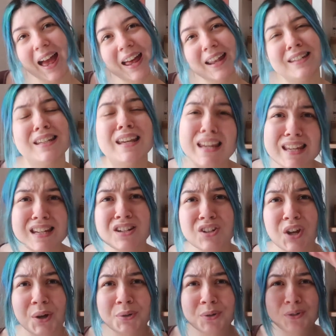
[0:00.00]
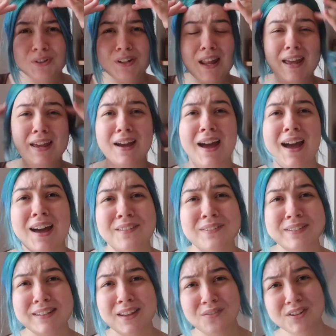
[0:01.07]
And in total today, I
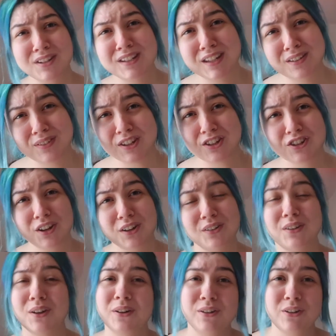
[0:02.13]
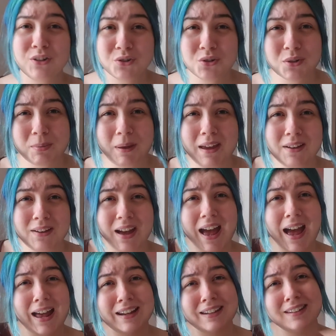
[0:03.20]
have 7 TV shows that I'm going to talk about
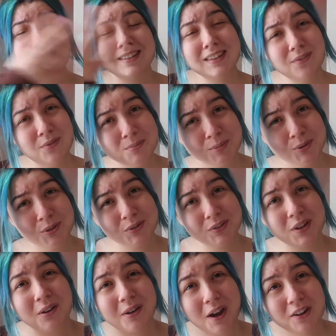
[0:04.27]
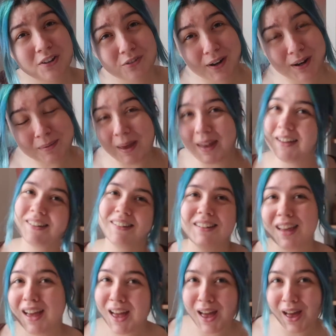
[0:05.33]
and 7 books that I'm going to
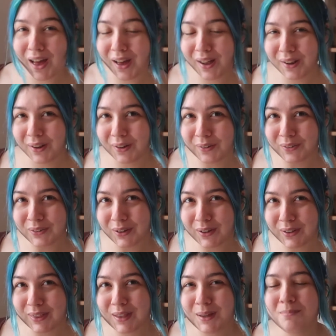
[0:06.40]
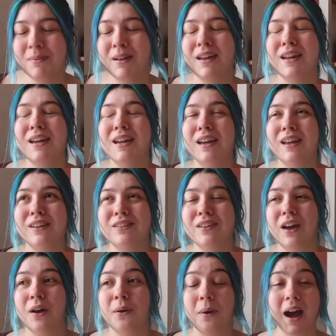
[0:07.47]
recommend alongside them.
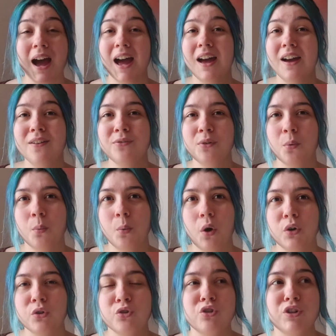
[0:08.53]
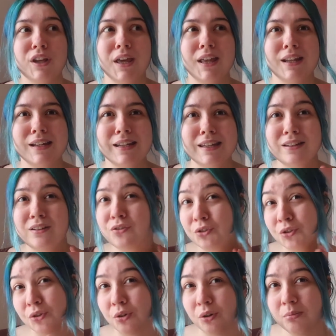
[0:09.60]
So I have watched at least
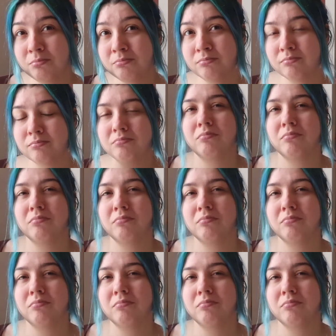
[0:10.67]
some